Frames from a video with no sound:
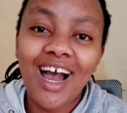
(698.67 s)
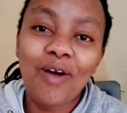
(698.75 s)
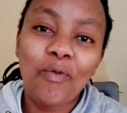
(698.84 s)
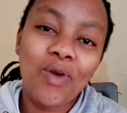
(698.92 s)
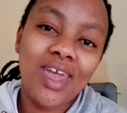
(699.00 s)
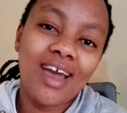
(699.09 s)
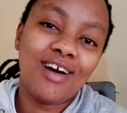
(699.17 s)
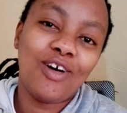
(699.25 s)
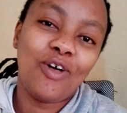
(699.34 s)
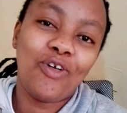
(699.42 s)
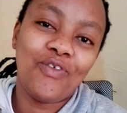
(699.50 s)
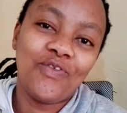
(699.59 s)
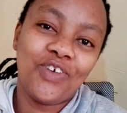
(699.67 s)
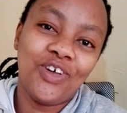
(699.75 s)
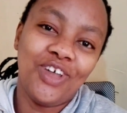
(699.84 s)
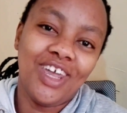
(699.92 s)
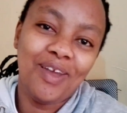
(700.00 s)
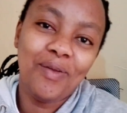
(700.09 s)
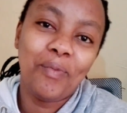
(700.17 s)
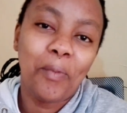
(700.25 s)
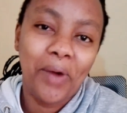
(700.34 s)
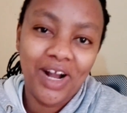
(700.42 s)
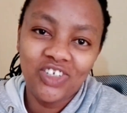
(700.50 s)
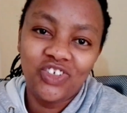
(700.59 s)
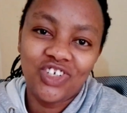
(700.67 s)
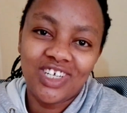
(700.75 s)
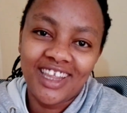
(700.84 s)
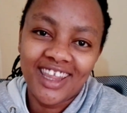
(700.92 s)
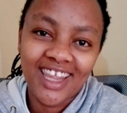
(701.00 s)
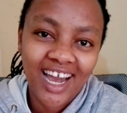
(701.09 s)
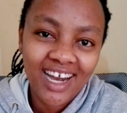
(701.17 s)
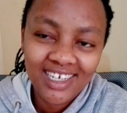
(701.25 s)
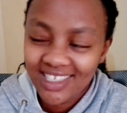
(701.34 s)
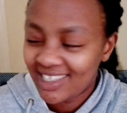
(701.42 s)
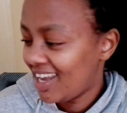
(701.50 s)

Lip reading: aware of. Imagine that.